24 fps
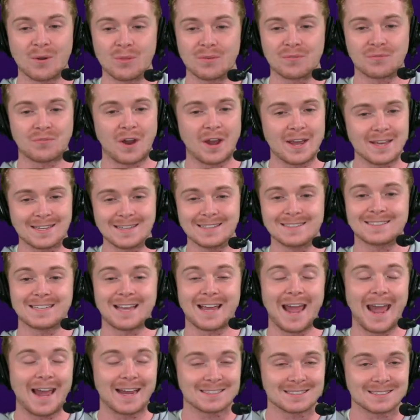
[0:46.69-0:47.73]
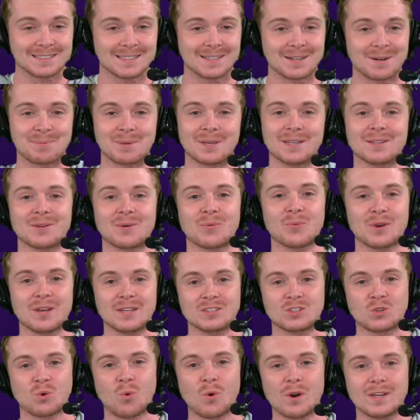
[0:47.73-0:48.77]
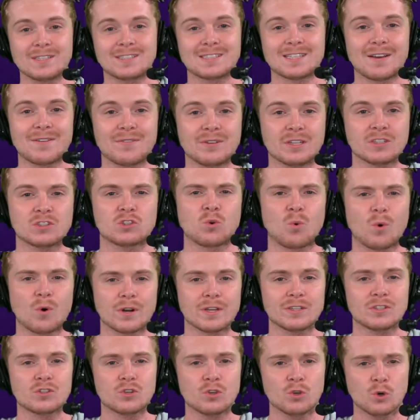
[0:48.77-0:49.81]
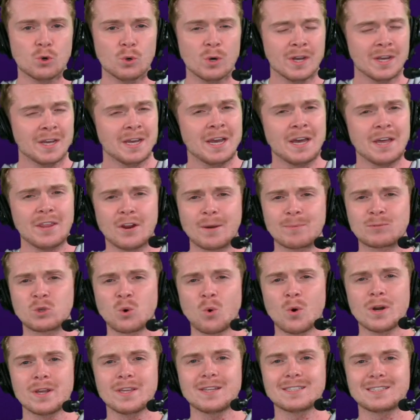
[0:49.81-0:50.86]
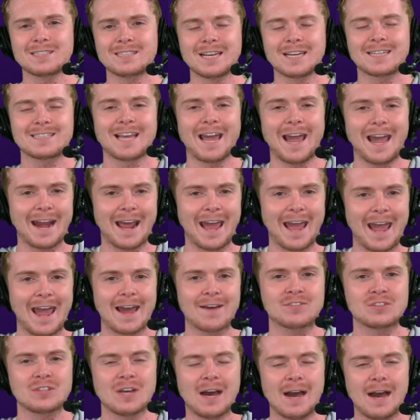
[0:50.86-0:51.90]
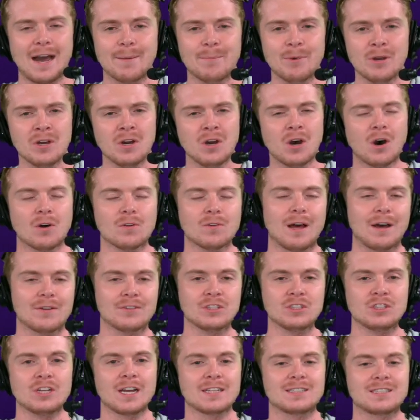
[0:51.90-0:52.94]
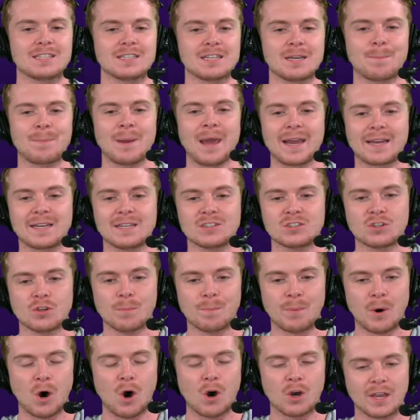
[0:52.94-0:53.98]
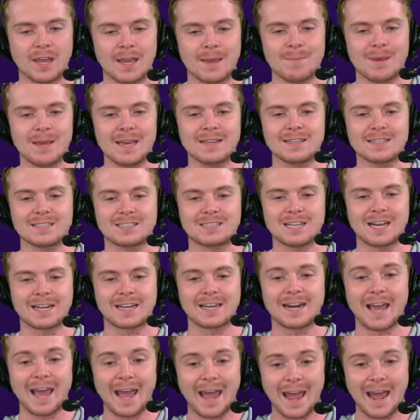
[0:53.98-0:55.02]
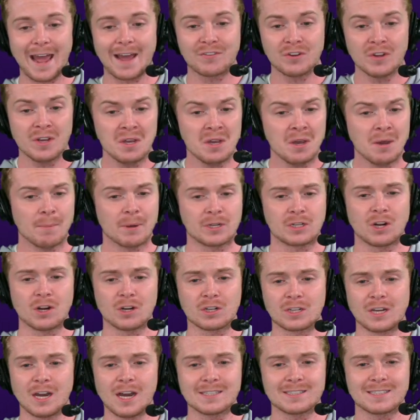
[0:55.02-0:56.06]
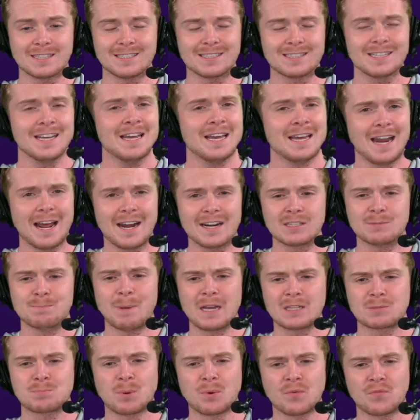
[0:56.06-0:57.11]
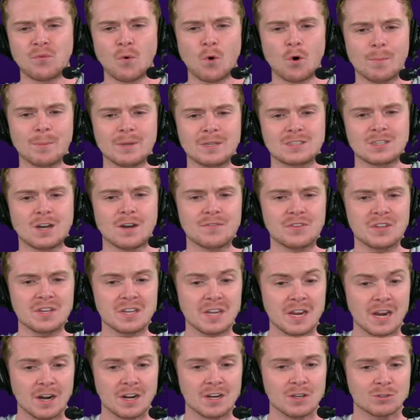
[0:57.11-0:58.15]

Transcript: The Vikings actually ended up getting the win 27-22. They're up 20-6 at halftime, allowed the Jets to get back into the ballgame in the second half. But Kirk Cousins, not his best performance of the year.